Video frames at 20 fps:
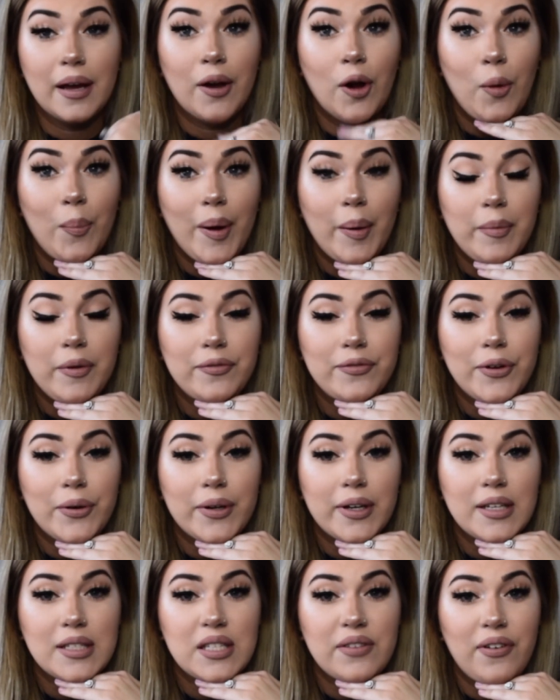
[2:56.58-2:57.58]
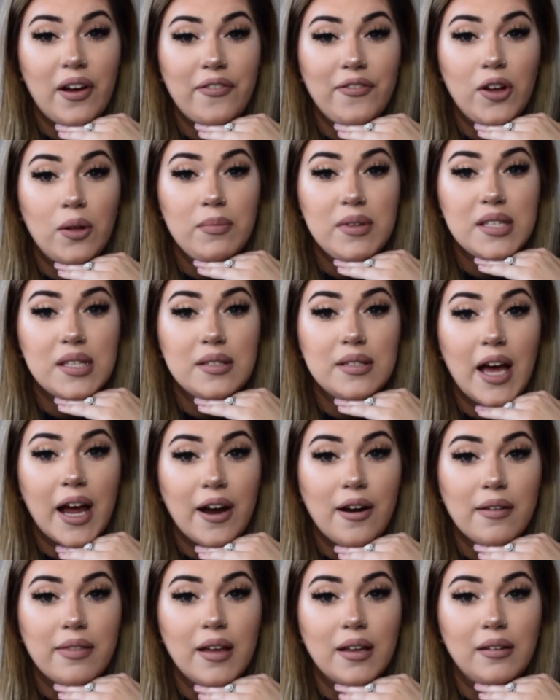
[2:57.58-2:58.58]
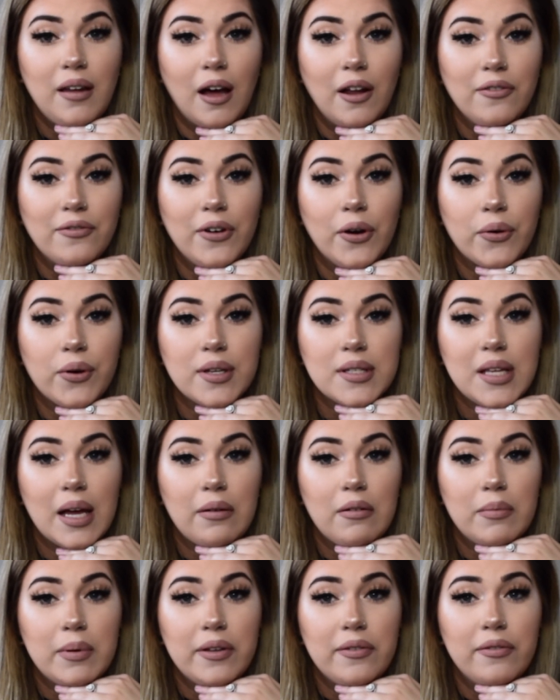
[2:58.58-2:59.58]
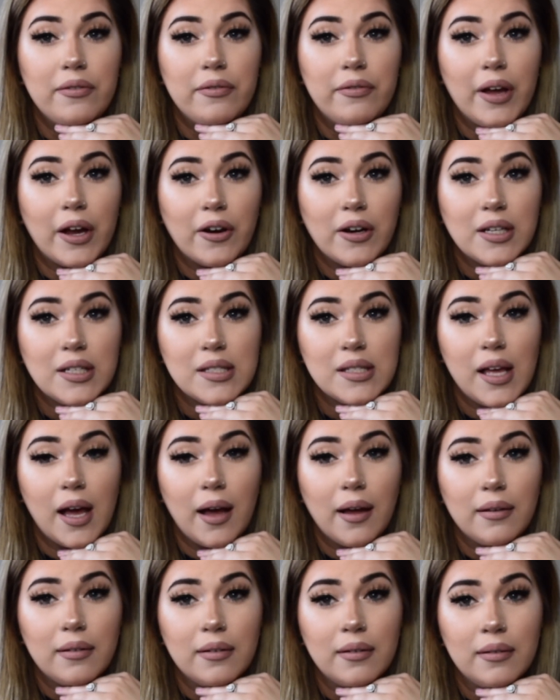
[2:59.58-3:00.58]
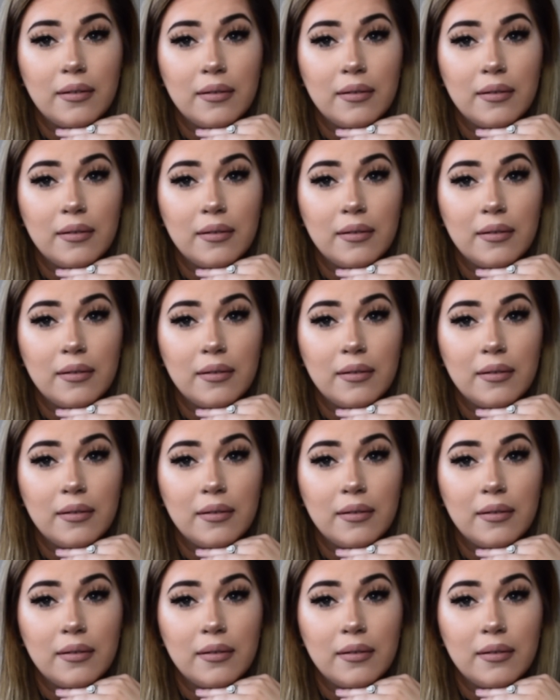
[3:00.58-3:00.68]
I hope I'm in focus. If I film this entire thing not in focus, I will be very sad.